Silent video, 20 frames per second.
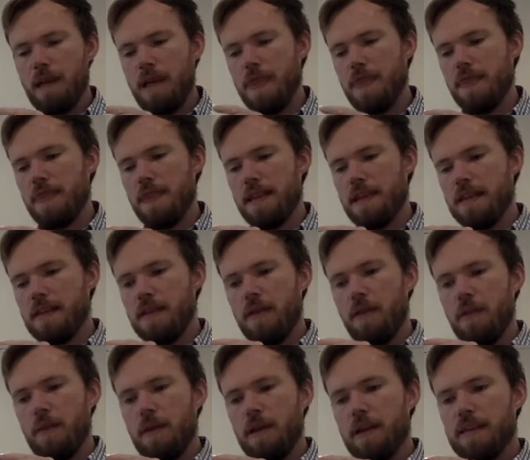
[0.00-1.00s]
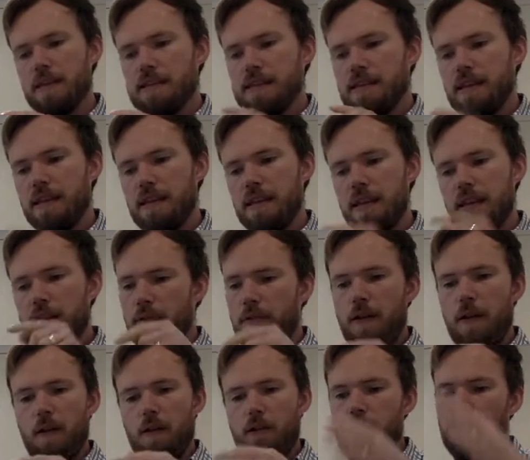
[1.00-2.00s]
then we can see that
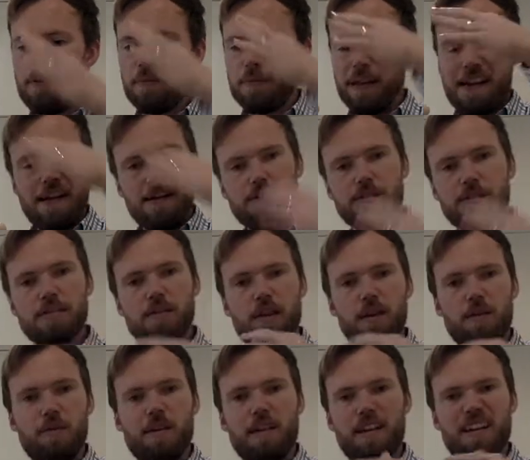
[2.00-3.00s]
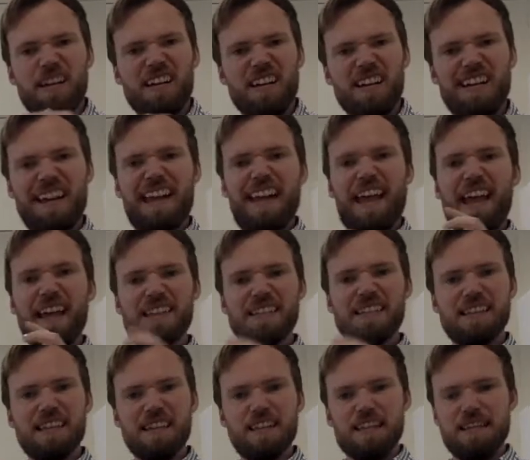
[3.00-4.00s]
from the outside we can kind of
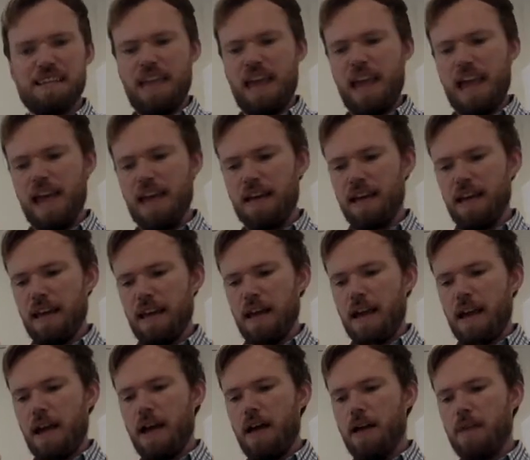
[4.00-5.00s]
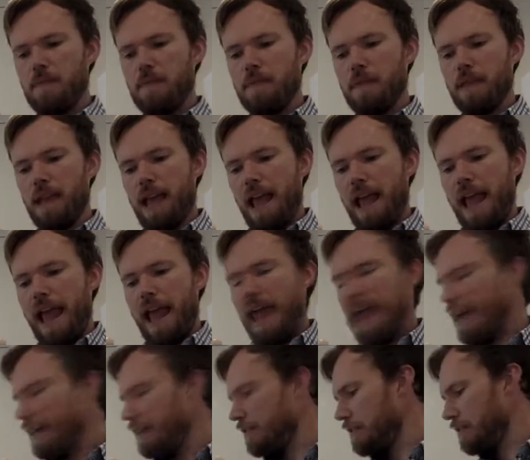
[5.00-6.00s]
access that.
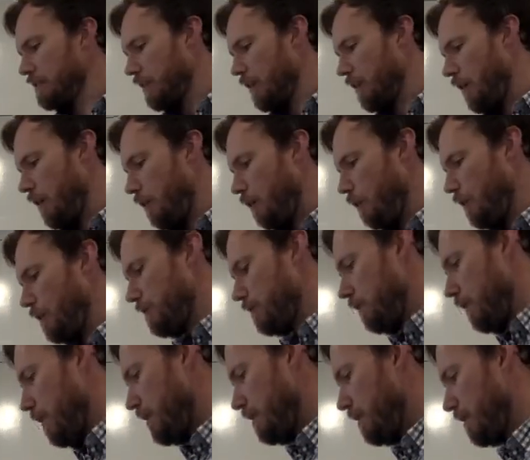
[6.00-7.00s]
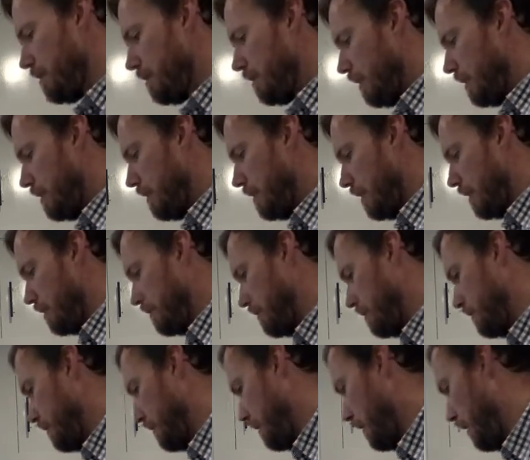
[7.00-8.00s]
And we'd write this like this.